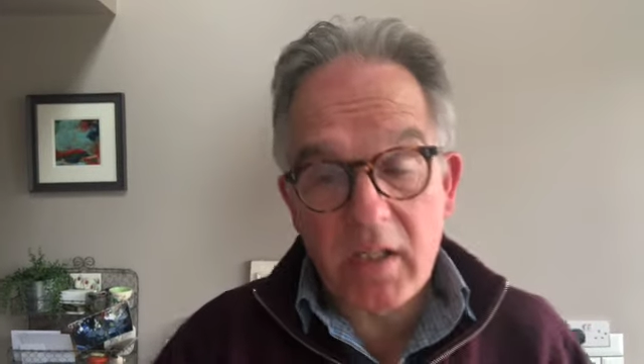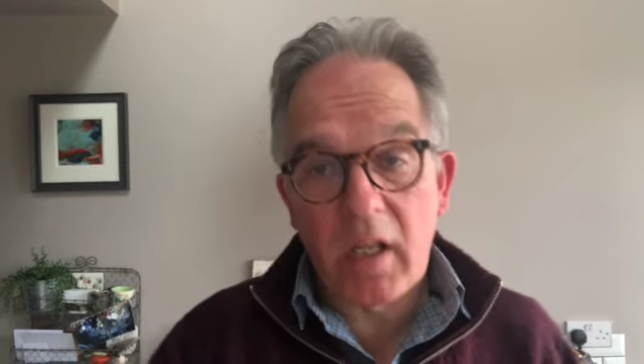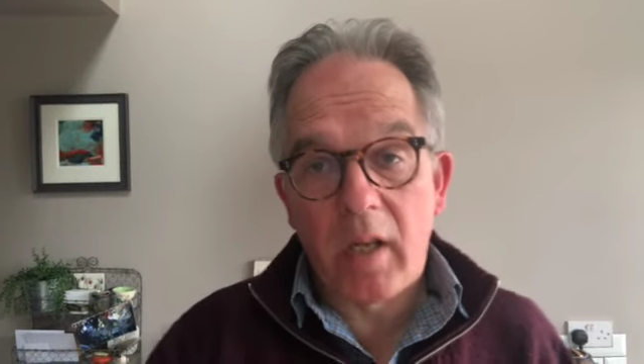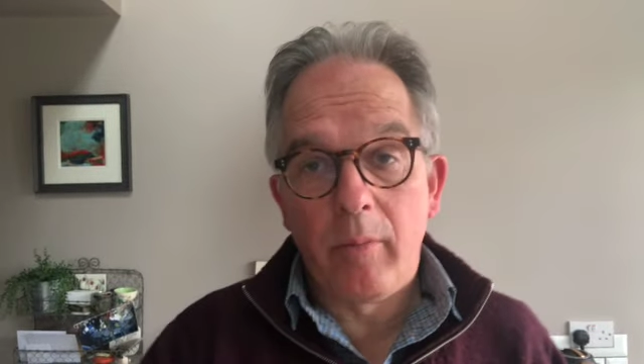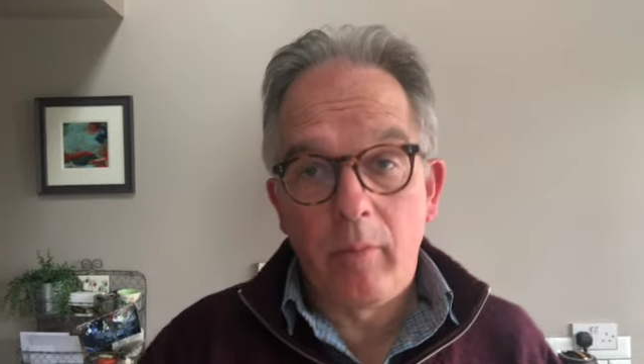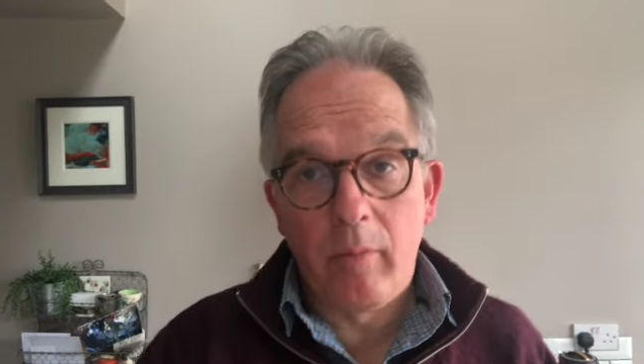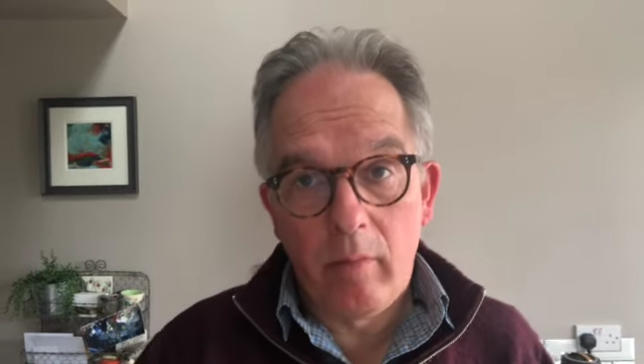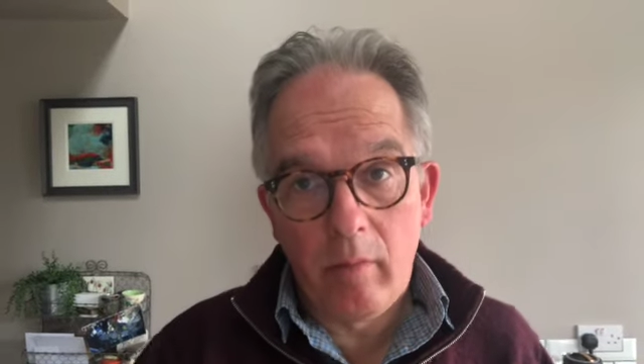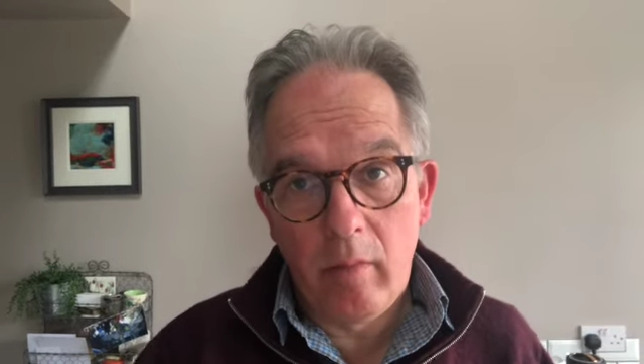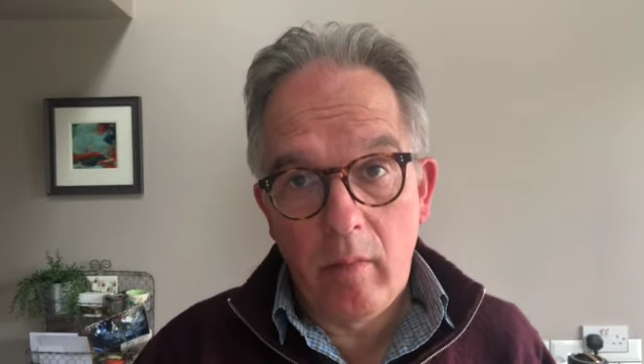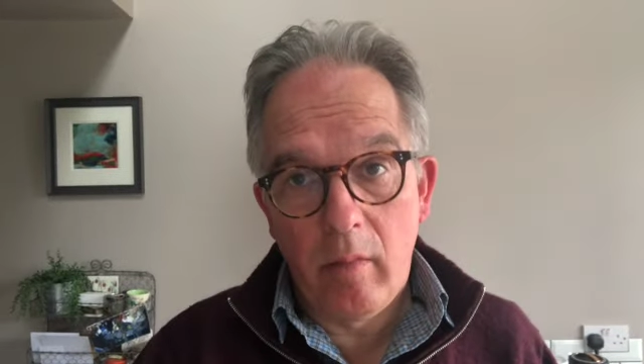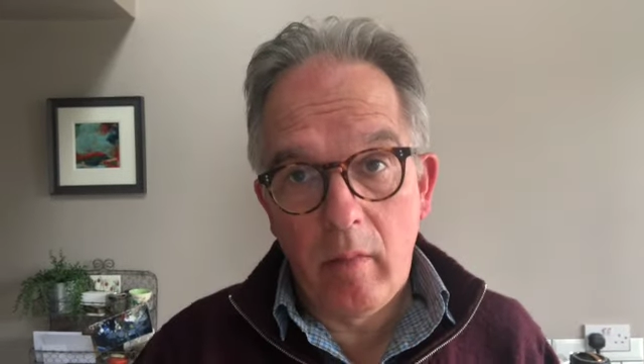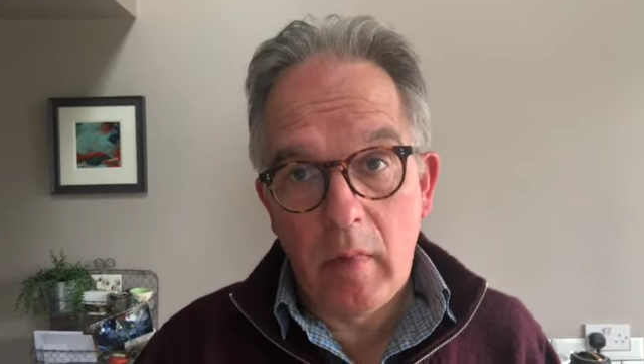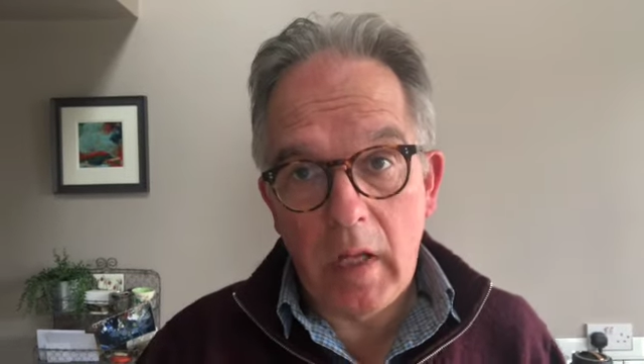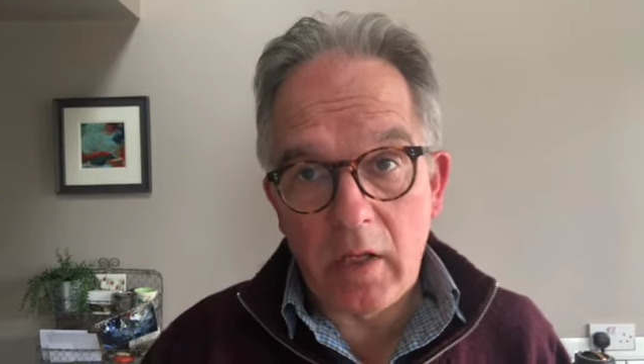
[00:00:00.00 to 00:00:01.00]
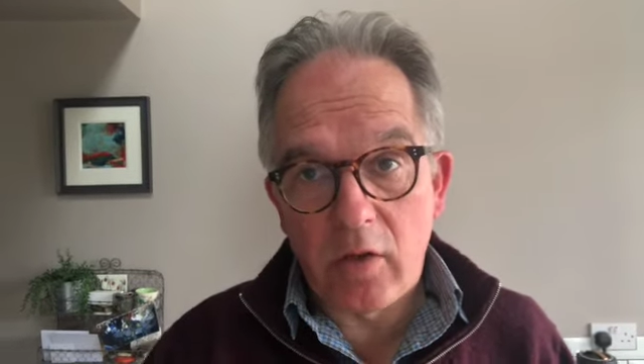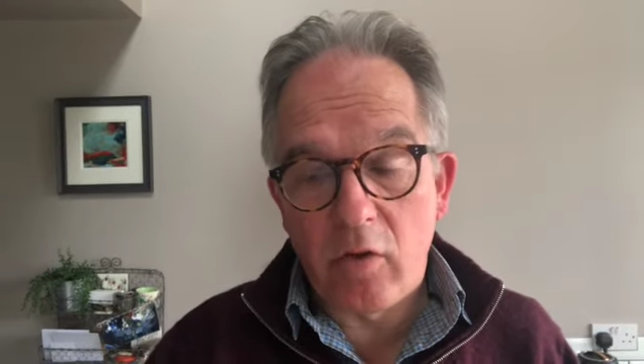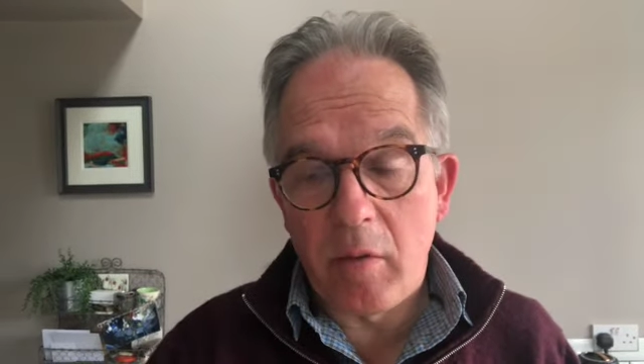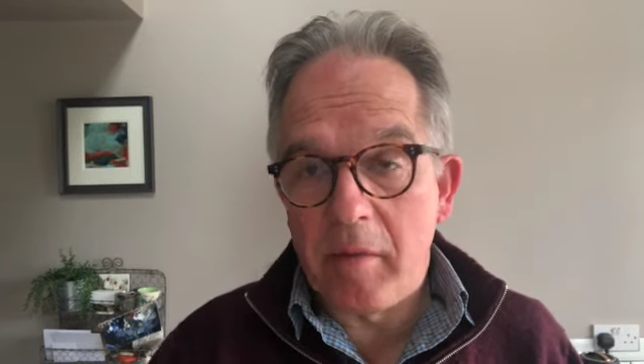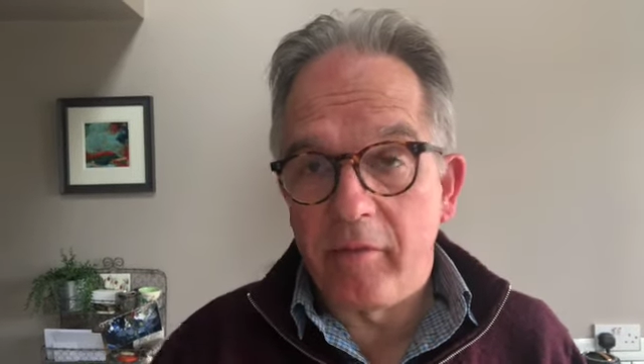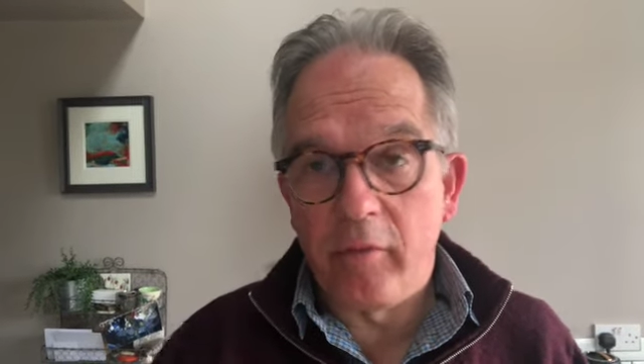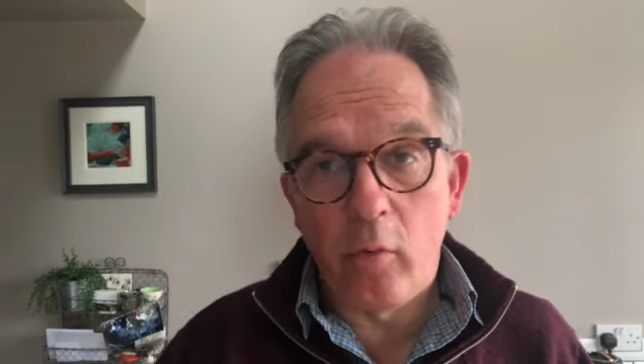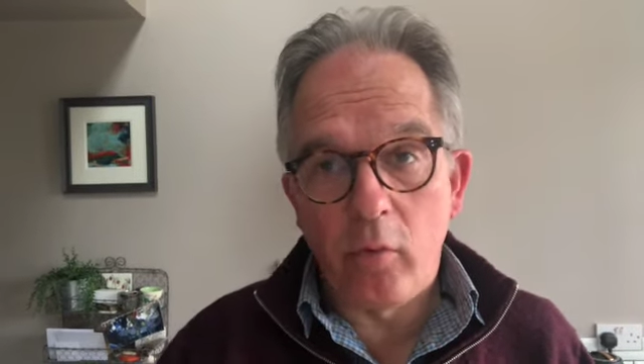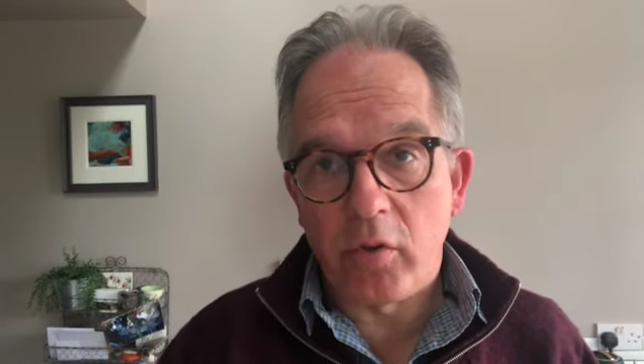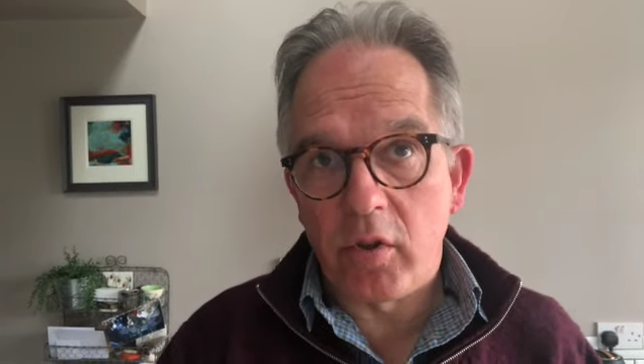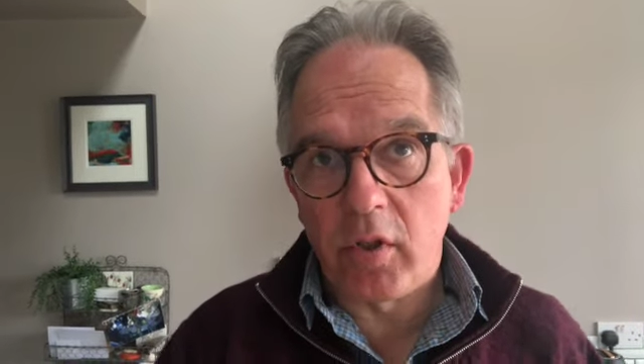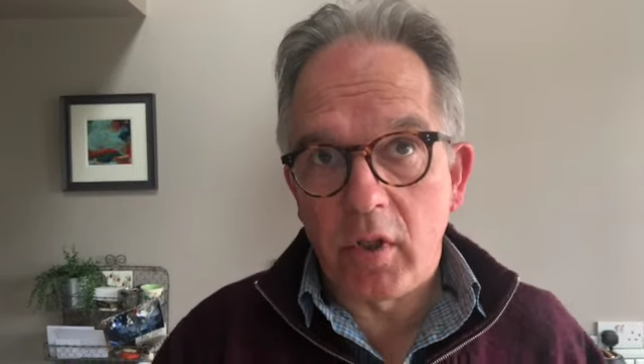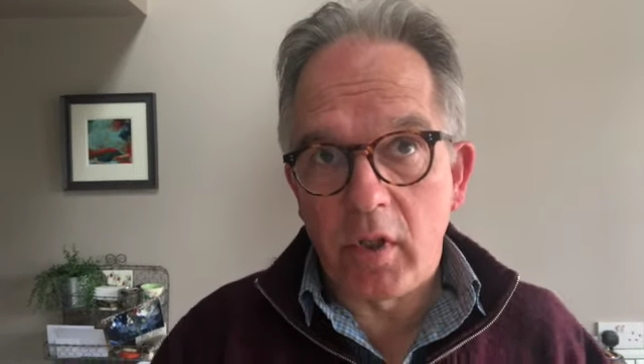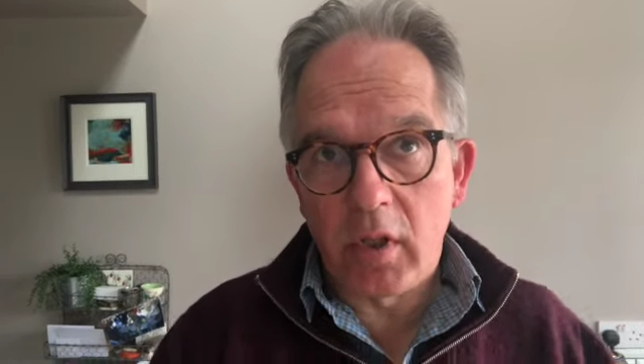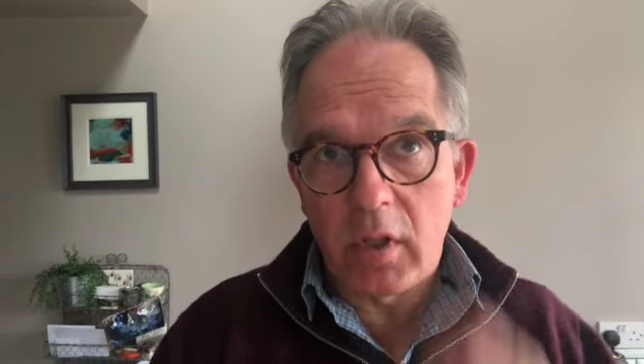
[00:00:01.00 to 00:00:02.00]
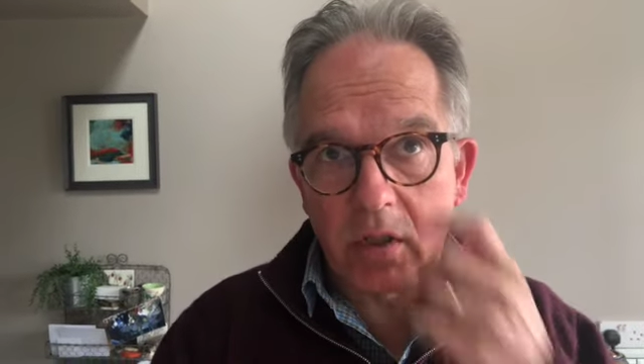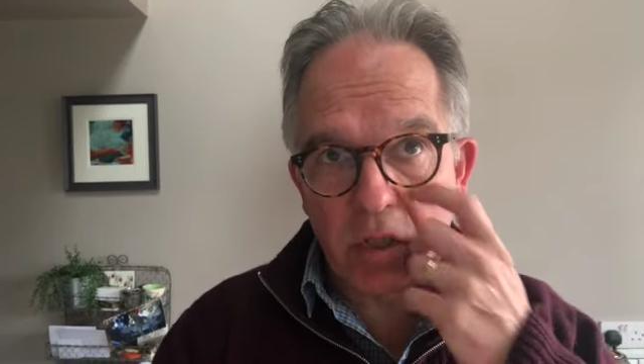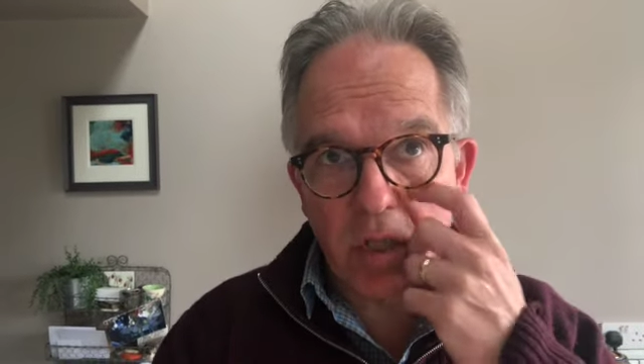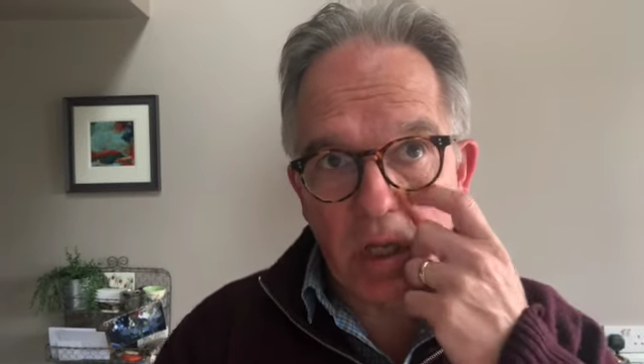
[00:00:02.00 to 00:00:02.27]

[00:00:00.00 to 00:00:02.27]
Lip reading: I'm extremely fortunate.